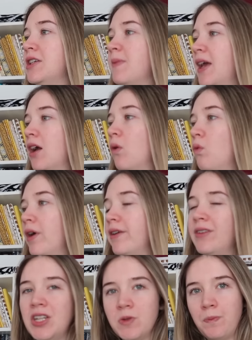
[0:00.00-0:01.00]
is make one of
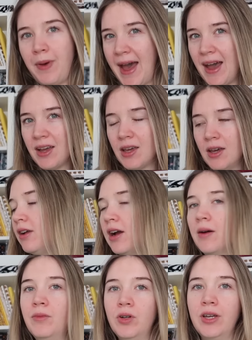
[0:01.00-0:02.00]
each bag. Like,
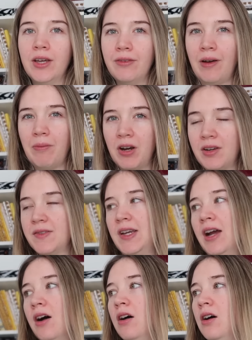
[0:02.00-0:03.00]
I'm looking at the fabrics
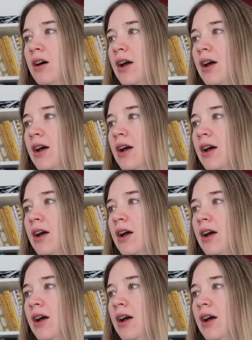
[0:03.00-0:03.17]
now